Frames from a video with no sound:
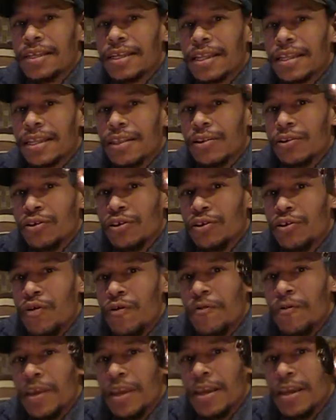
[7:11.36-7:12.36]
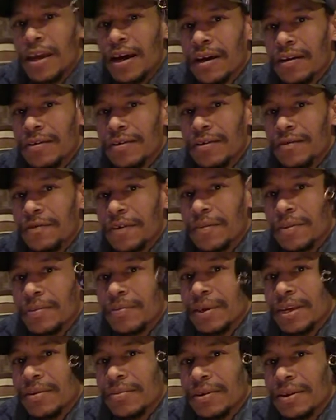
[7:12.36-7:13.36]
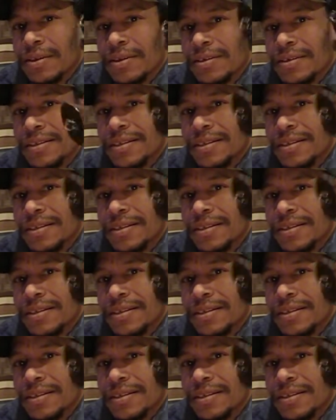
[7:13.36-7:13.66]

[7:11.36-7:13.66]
got the little goofy, I don't know if I'm going to be able to,